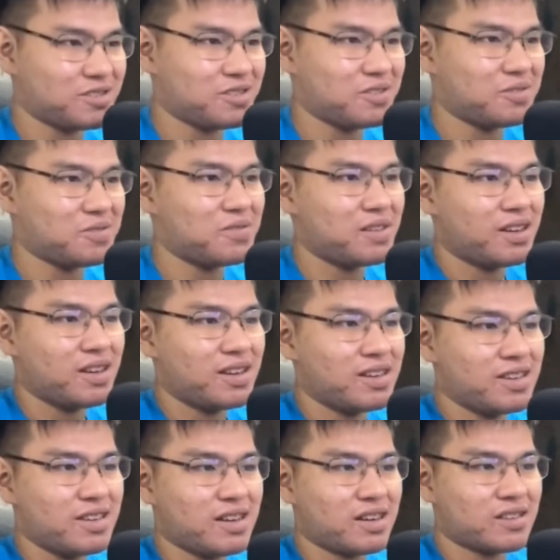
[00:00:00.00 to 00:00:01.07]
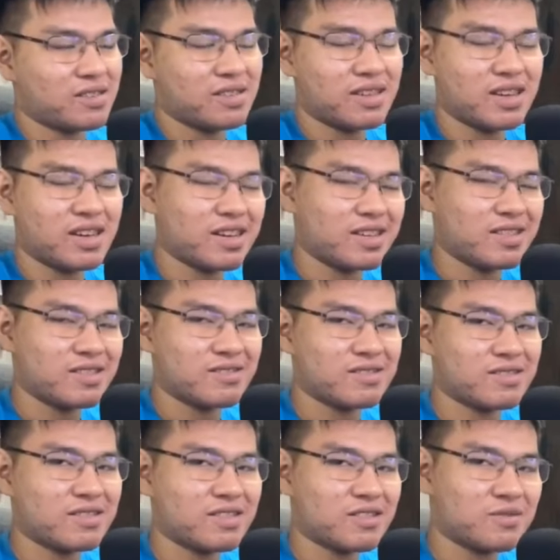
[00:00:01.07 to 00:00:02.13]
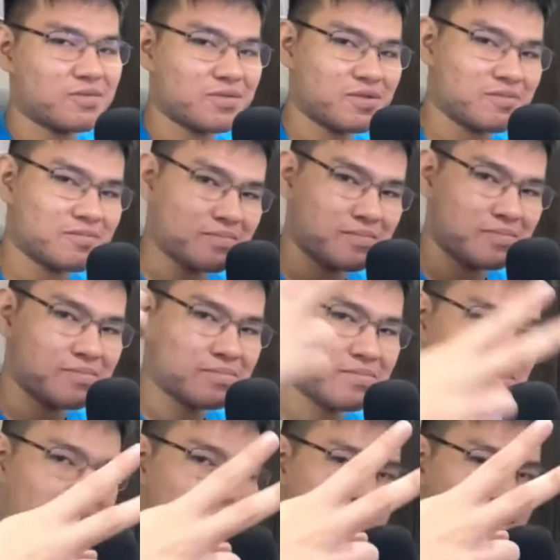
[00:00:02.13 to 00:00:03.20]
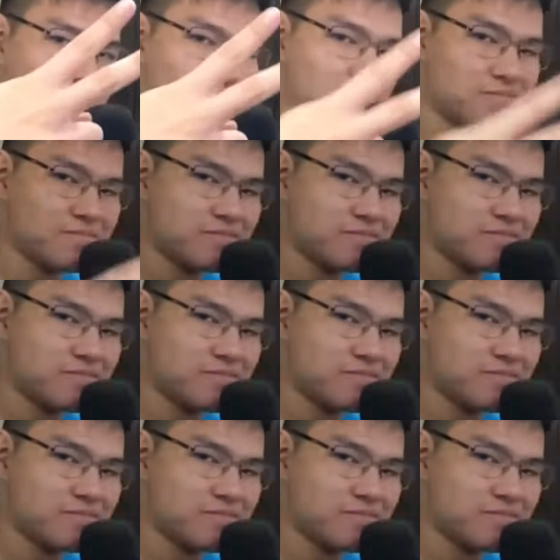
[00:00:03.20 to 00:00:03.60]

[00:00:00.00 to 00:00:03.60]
So yeah, I'll see you guys on the next one. Peace out.